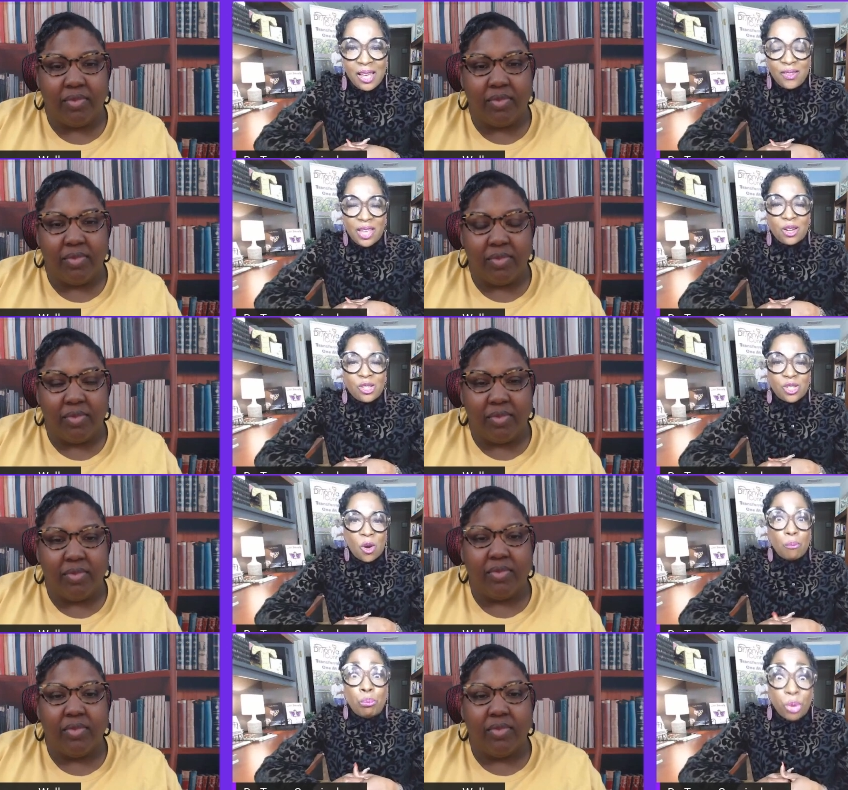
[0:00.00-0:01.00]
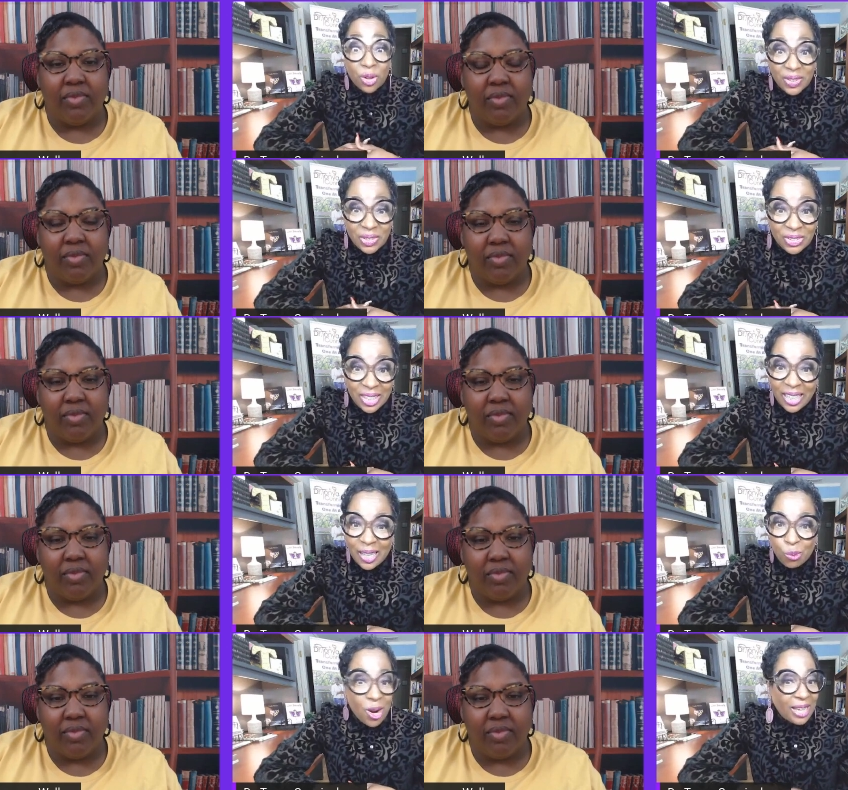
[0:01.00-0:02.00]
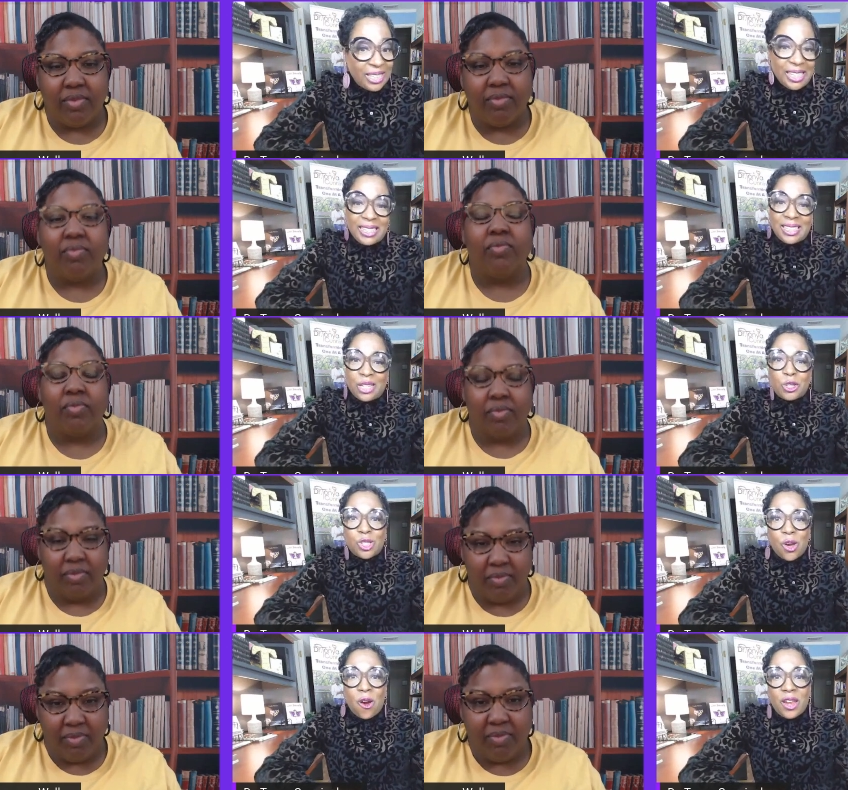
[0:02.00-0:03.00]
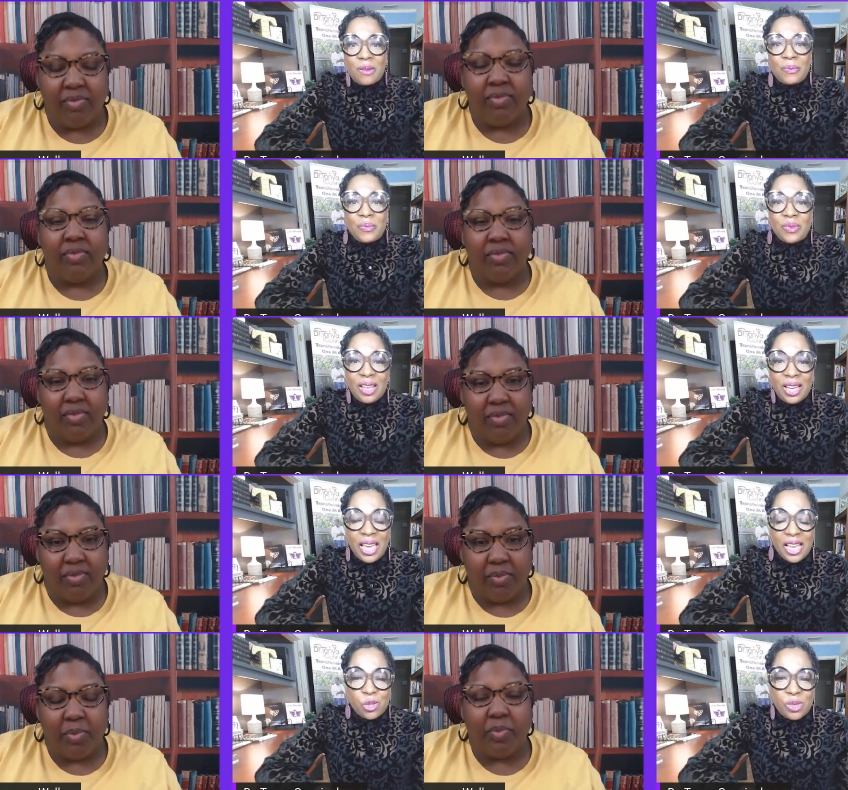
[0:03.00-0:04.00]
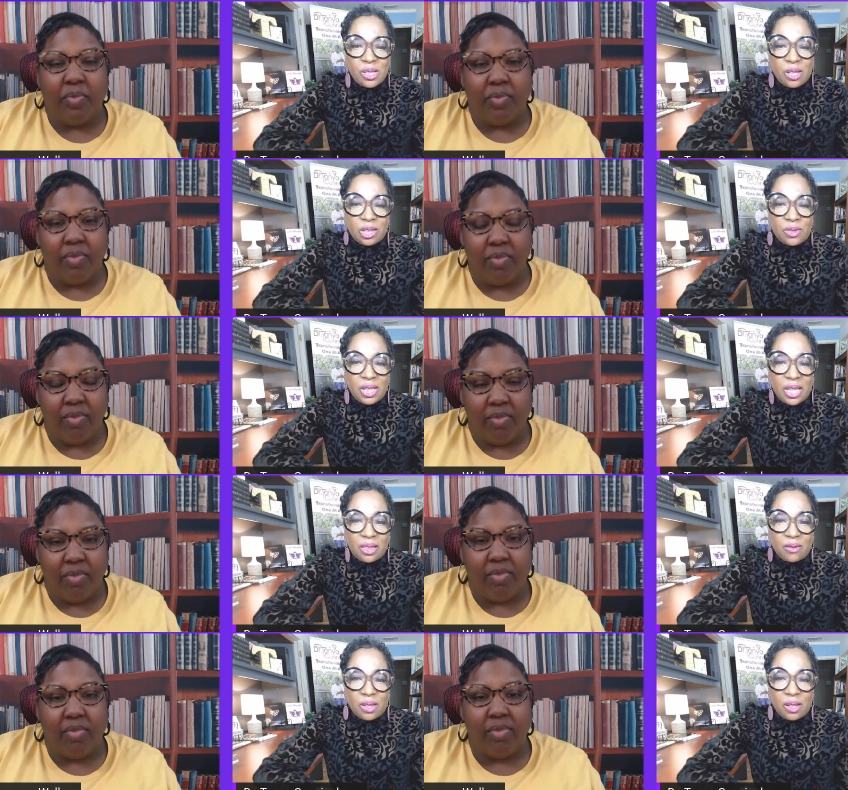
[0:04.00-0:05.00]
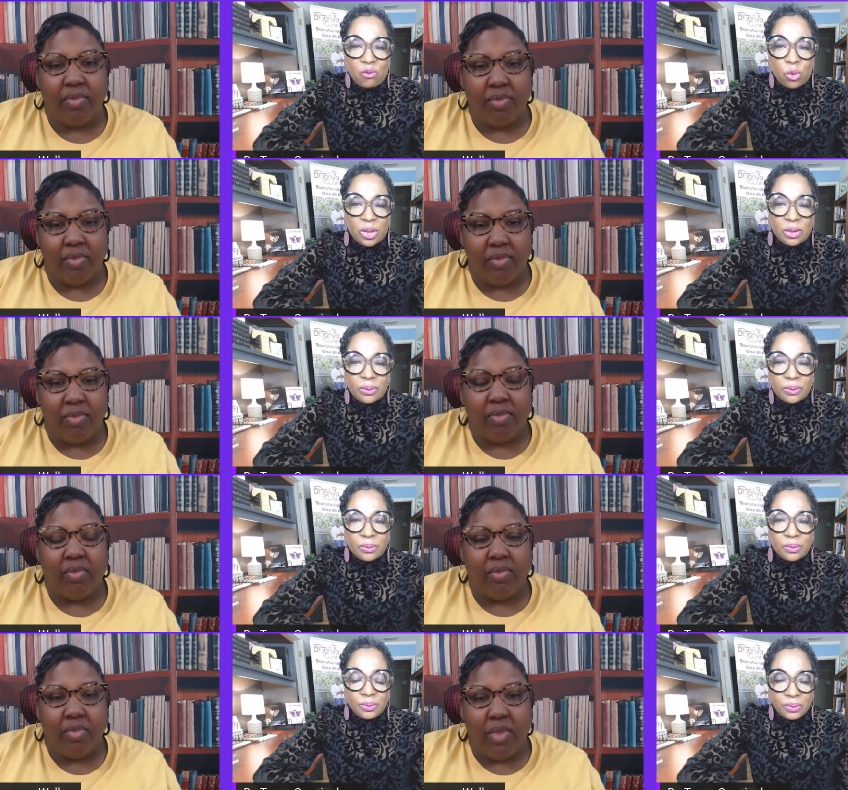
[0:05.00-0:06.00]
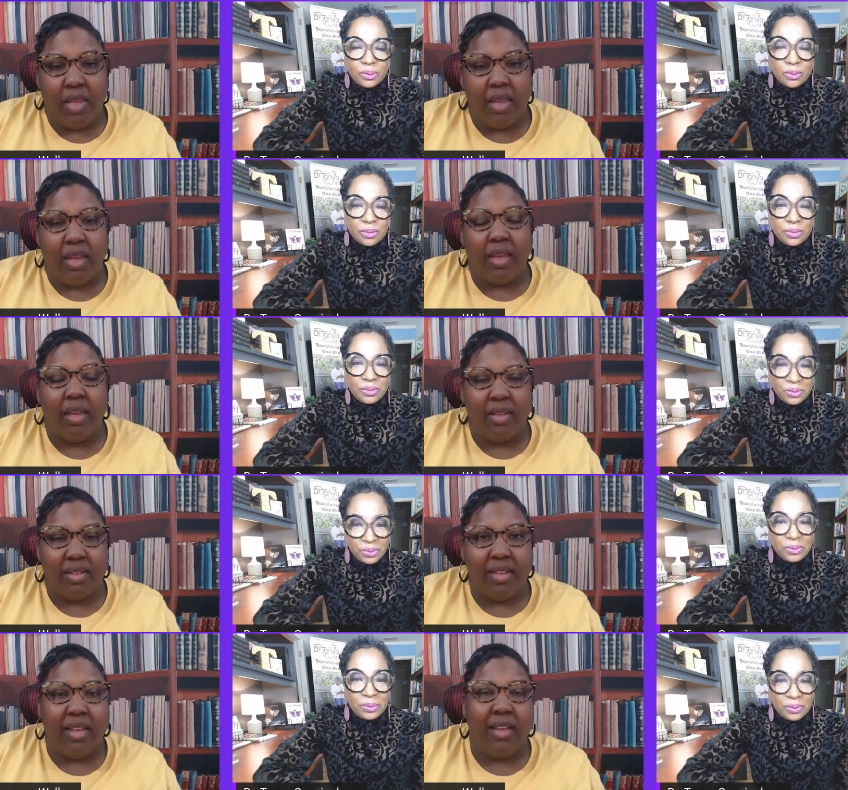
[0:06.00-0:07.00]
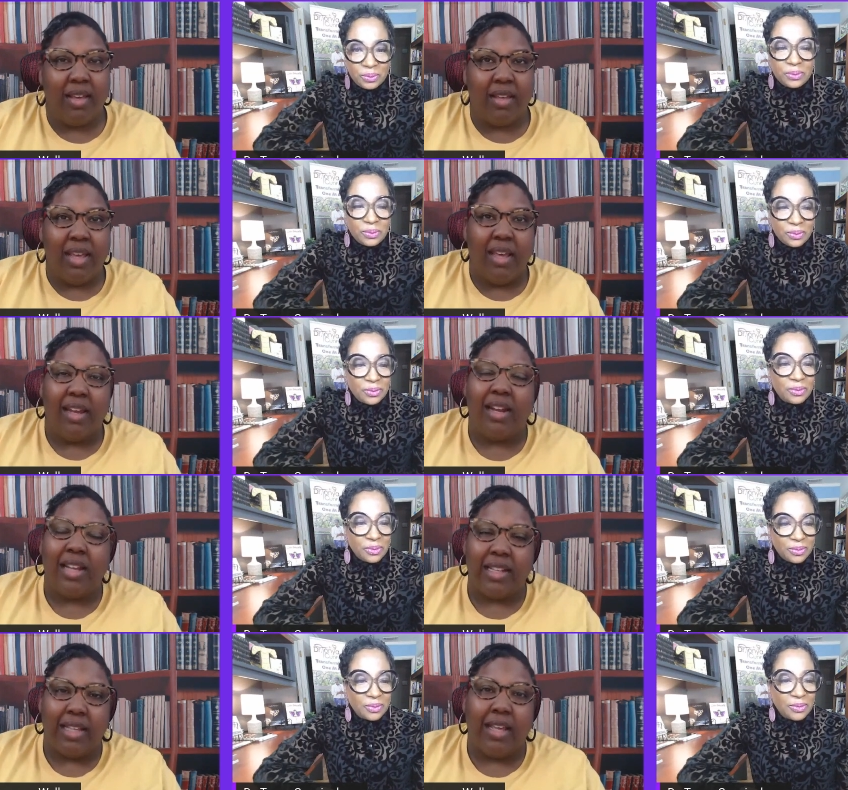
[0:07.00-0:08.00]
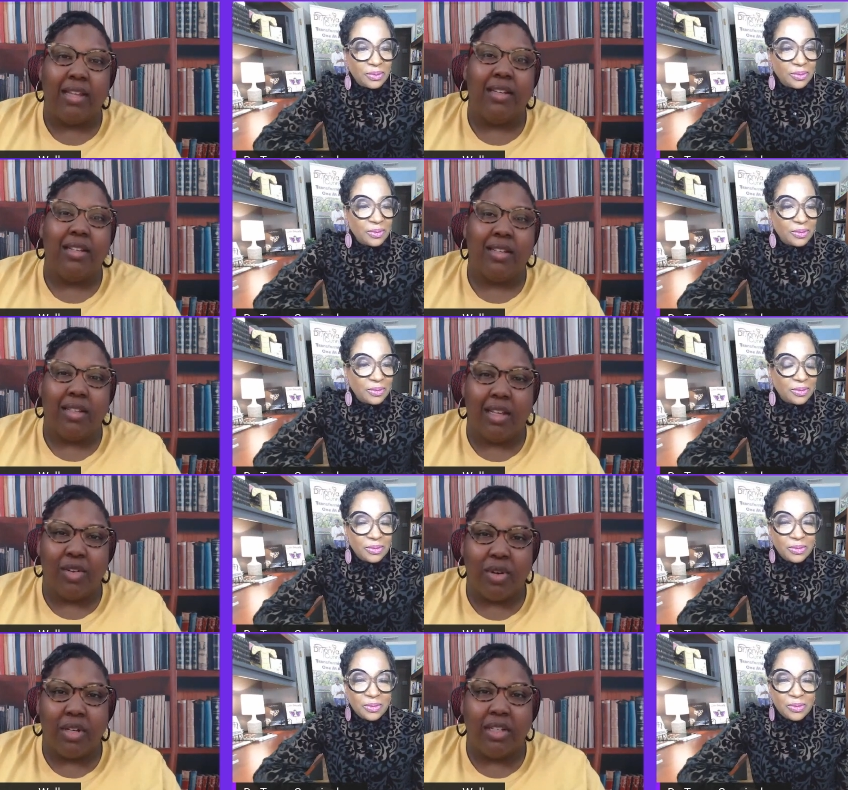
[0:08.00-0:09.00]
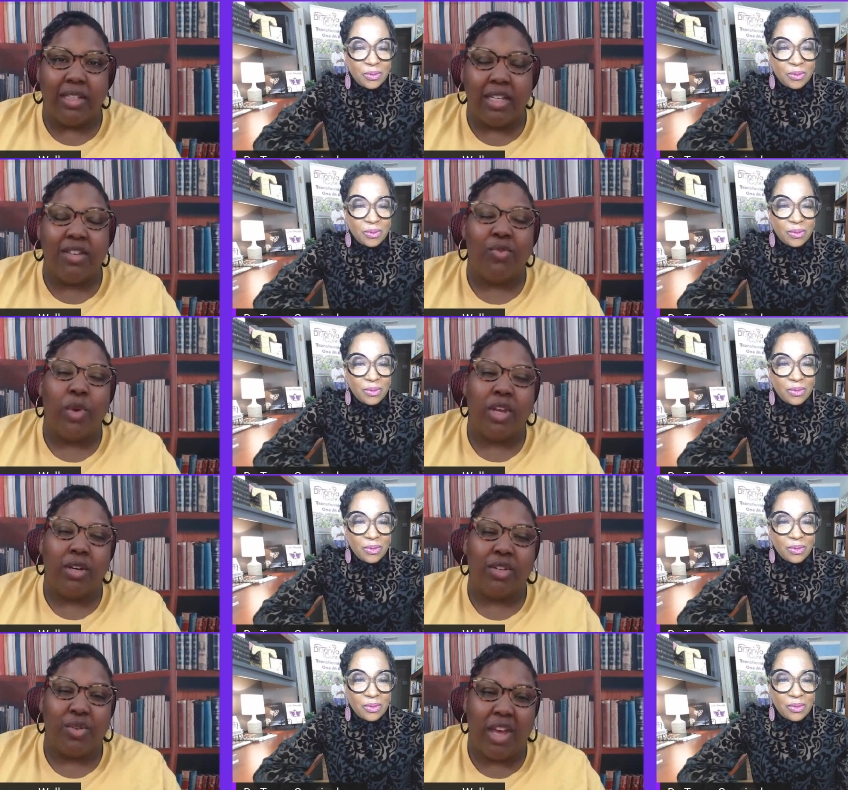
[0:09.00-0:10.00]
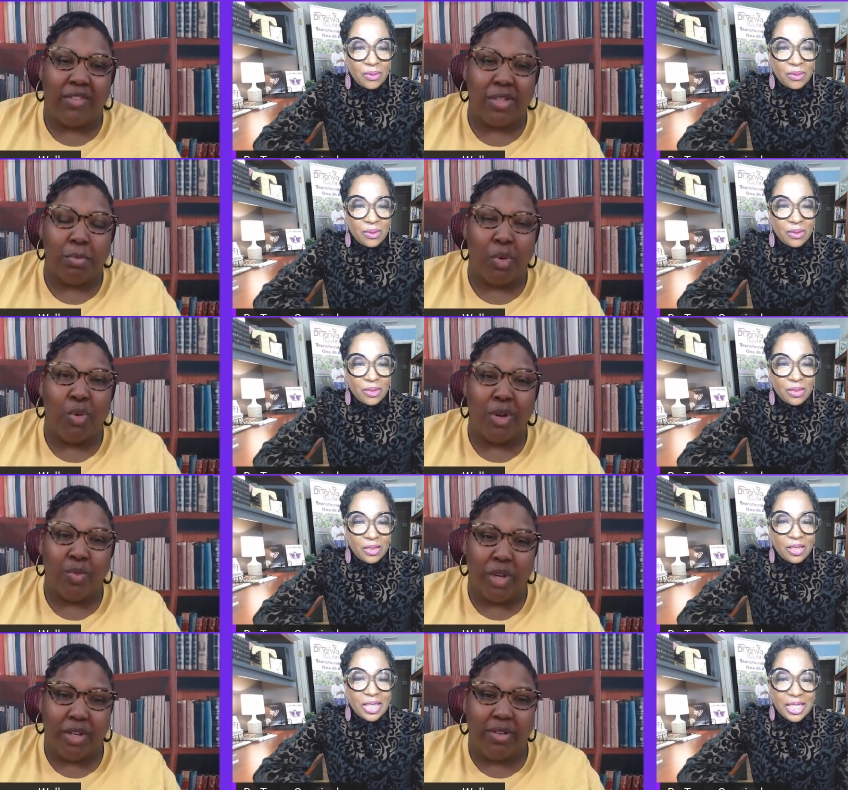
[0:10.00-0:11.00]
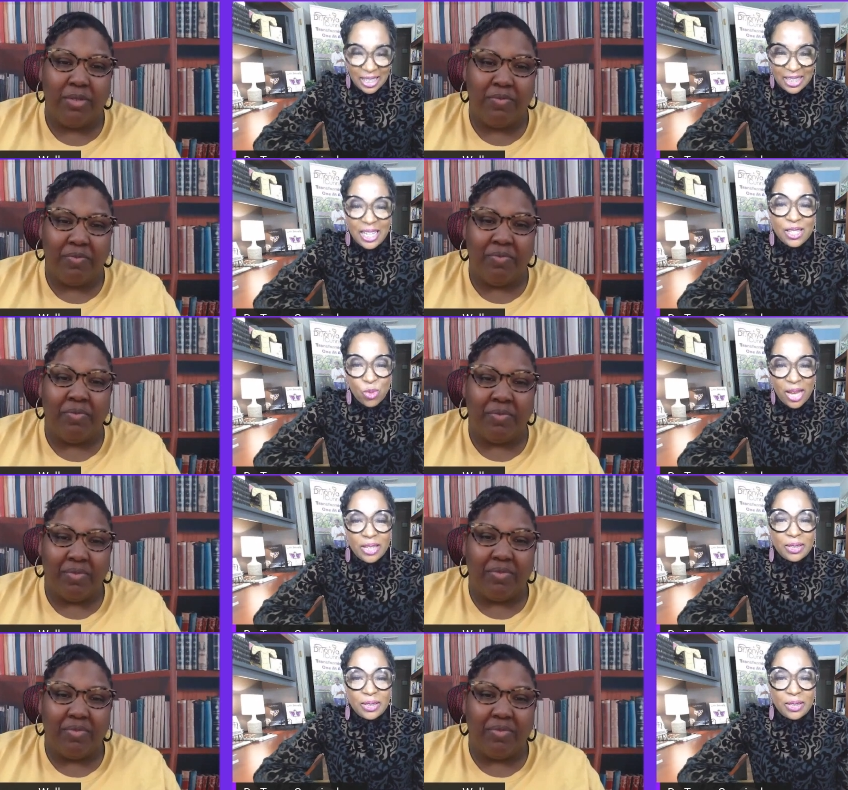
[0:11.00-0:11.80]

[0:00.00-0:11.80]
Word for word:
Speaker 1: that are start books projects mm-hmm. that are started uh, as a result of the death of the loved one.
Speaker 2: Yeah, yeah. And I like that in order to live well, you have to mourn well. That's right.